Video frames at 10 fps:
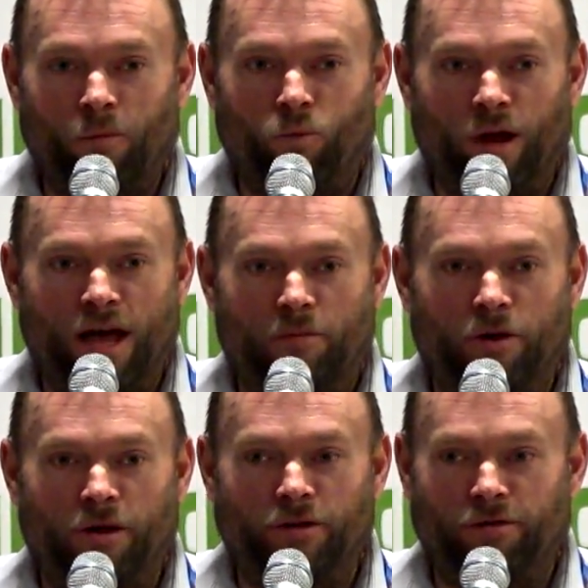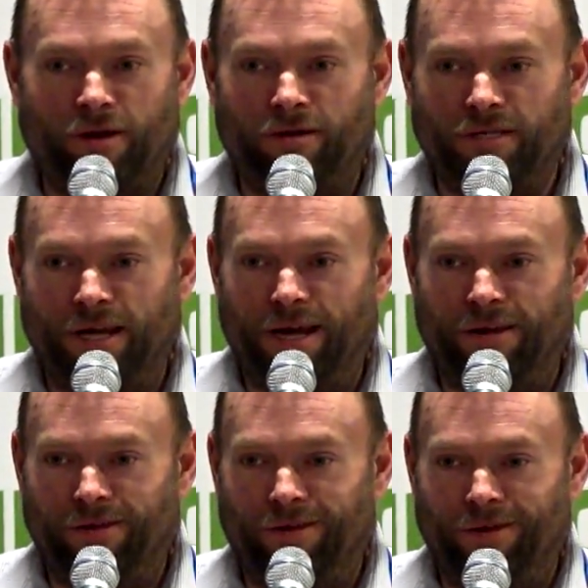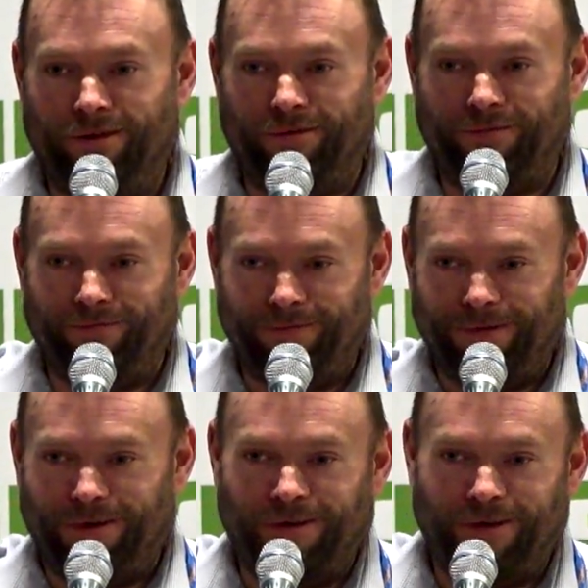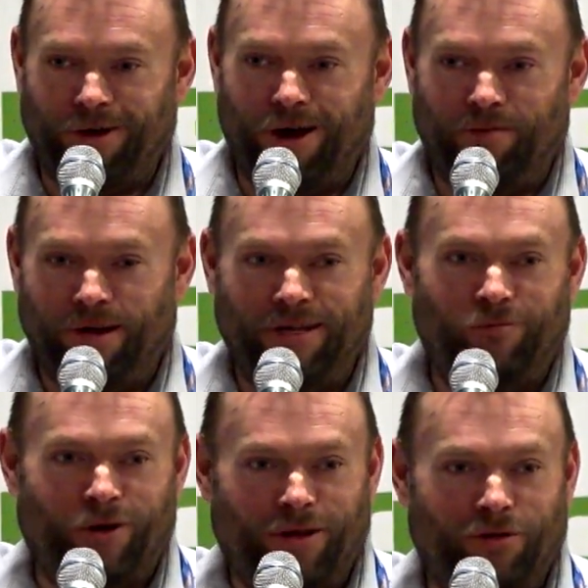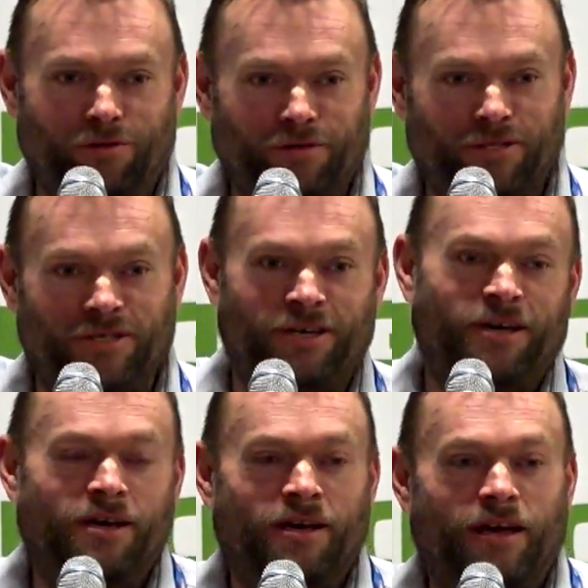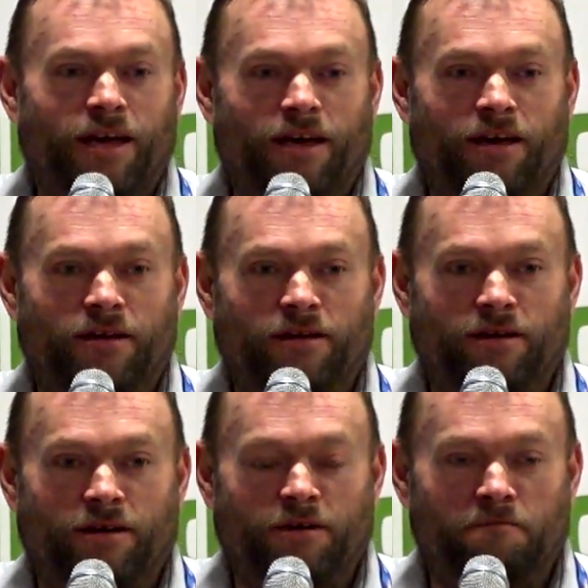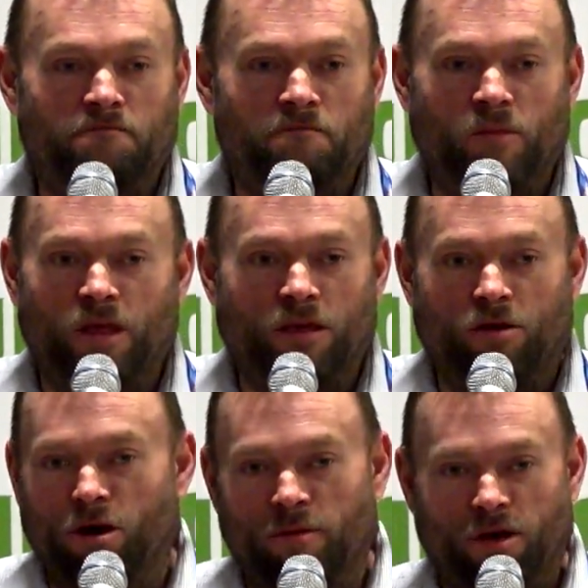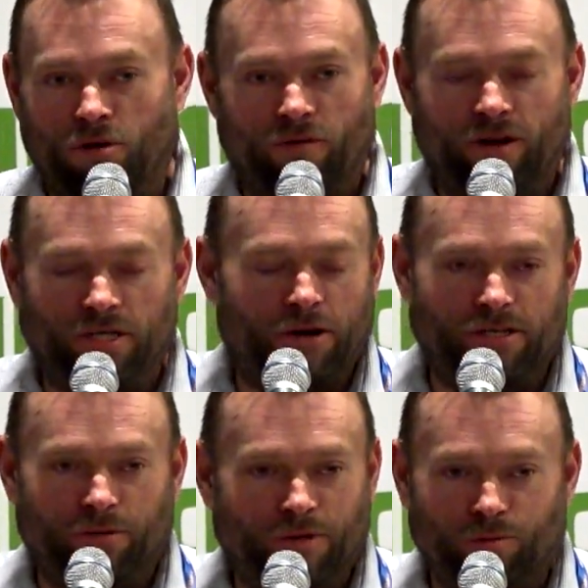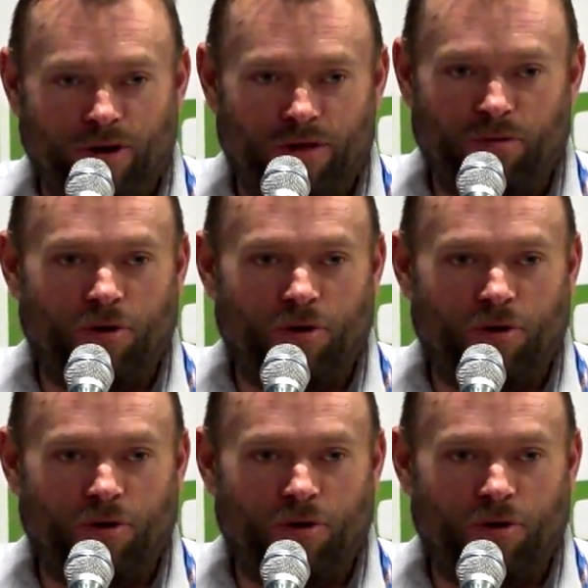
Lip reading: what happened in 2008, the economy did one of those, and the Army Corps of Engineers, it was one of their